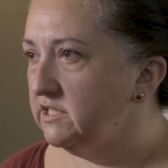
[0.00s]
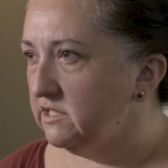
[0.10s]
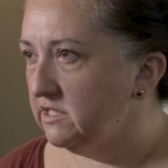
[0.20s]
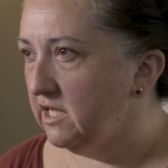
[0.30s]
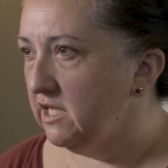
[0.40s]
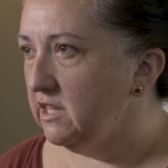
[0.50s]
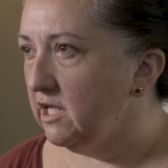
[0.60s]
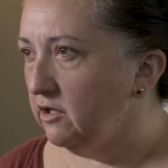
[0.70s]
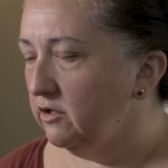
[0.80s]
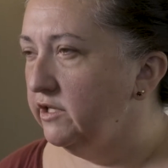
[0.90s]
see
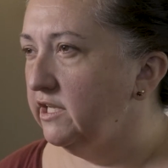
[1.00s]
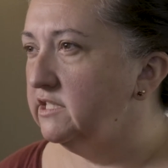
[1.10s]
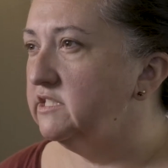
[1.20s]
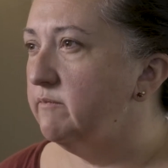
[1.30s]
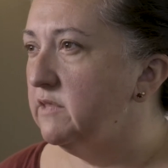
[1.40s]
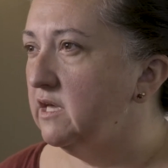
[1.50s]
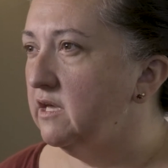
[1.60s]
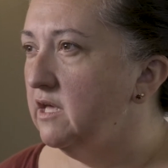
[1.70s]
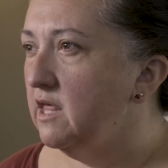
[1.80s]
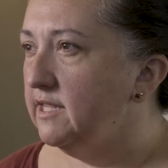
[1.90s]
that learning is
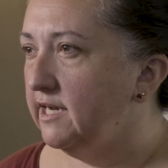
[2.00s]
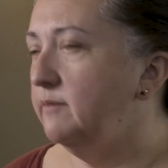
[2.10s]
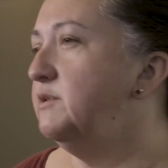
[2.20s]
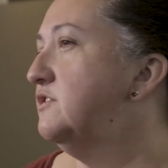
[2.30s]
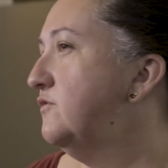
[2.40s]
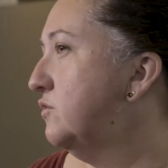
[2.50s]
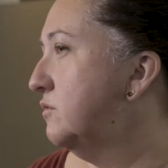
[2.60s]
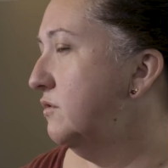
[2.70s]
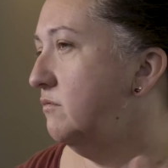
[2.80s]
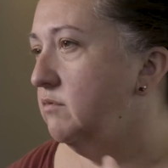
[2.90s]
something that happens
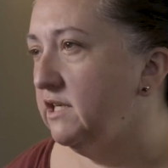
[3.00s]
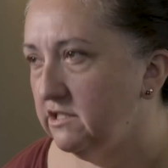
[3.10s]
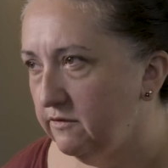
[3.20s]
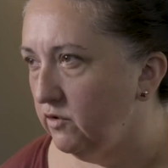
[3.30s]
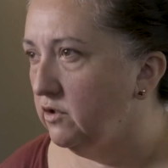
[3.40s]
for the rest of your